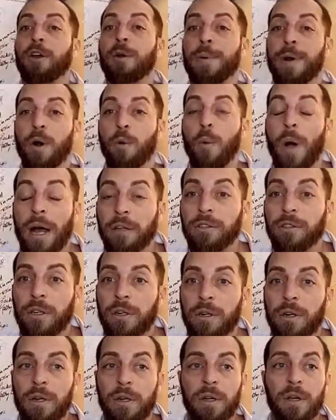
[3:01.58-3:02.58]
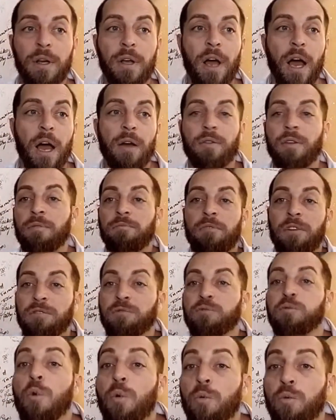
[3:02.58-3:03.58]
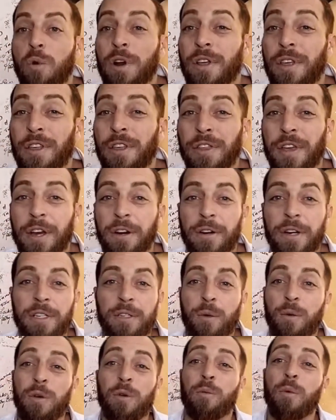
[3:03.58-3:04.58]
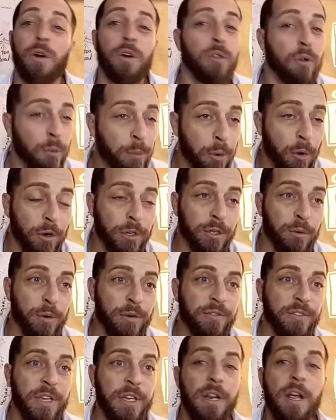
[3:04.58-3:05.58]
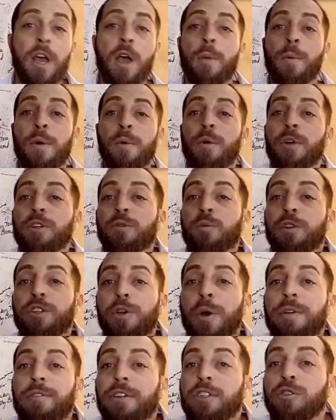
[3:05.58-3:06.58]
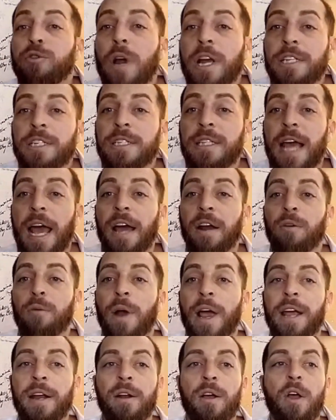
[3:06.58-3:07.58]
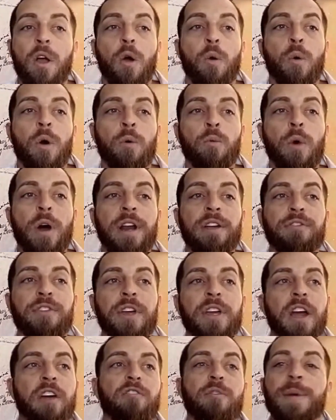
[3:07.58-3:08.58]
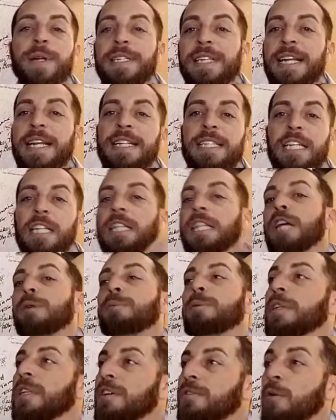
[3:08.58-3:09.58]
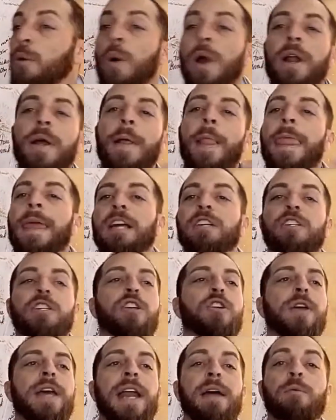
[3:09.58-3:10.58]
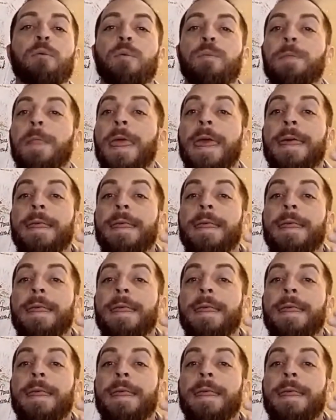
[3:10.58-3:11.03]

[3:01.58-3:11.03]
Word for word: could have been, could have been a welder uh, that was one of the theories, and one of the reports that we've seen. But would would you ever trust that, right? What what if the government did it deliberately? But what because you get